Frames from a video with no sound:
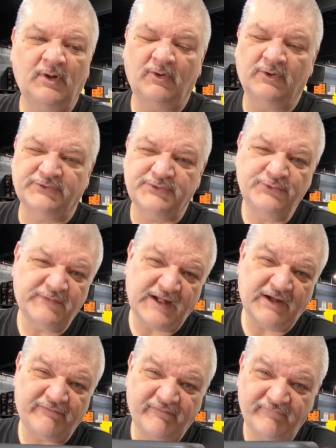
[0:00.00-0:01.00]
or
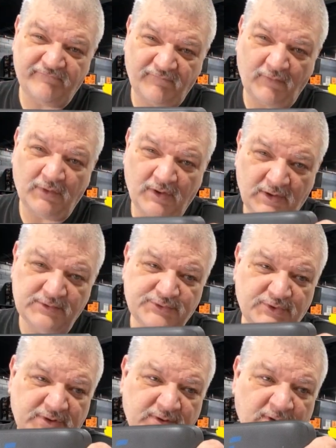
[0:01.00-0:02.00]

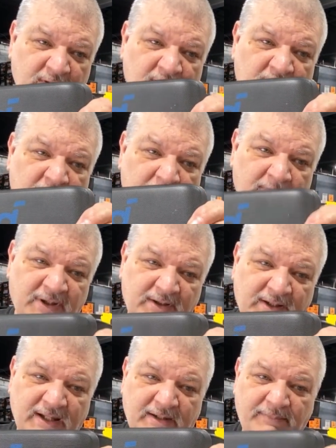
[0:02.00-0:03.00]
2,400
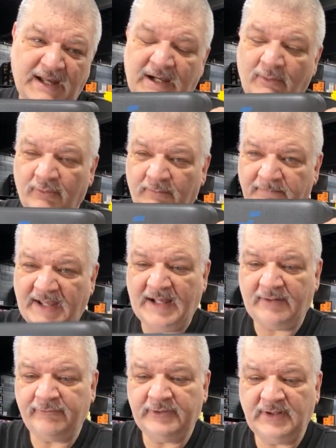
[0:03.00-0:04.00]
milliamp hour
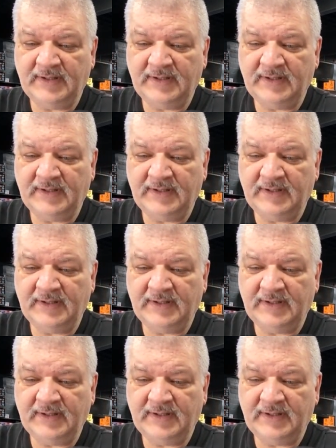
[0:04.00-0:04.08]
battery.